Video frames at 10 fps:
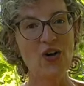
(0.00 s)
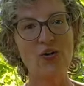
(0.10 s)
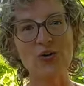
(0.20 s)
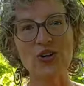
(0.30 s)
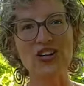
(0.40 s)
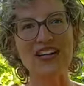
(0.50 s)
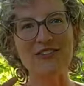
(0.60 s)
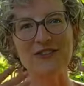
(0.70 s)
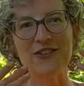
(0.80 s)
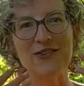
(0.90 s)
or
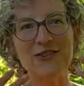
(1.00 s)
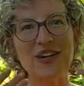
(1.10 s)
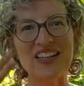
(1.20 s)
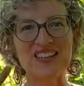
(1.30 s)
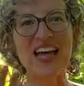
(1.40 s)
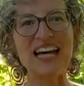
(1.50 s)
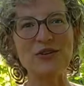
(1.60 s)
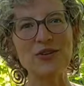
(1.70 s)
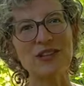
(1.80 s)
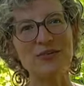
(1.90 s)
if you
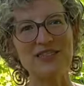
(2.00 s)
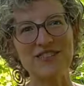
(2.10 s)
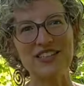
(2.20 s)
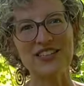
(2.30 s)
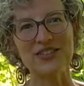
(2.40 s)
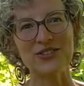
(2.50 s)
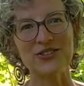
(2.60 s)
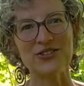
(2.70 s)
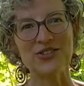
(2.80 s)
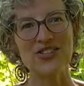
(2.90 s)
align with my
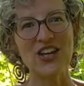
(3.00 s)
videos